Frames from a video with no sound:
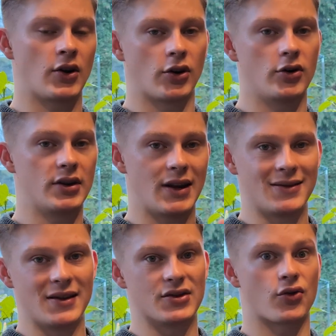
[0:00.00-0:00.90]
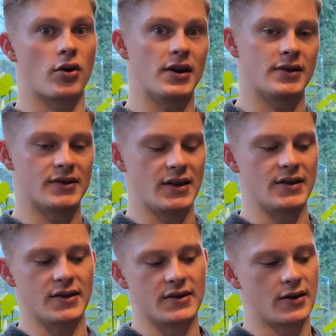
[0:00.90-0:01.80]
Included in these chronic
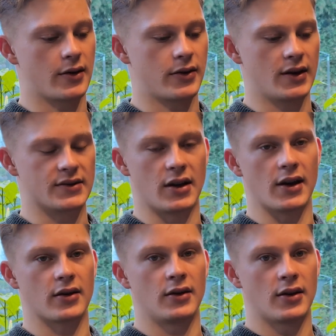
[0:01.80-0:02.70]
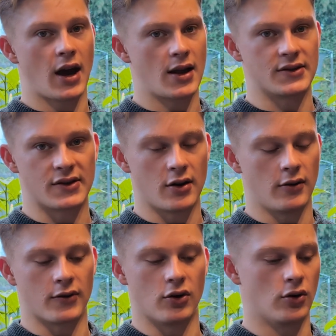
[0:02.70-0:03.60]
diseases are things like cancer,
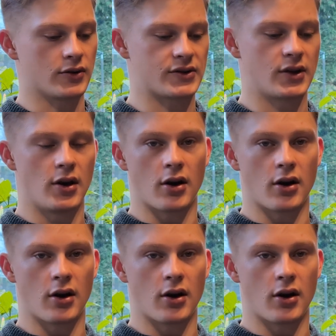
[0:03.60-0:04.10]
of course,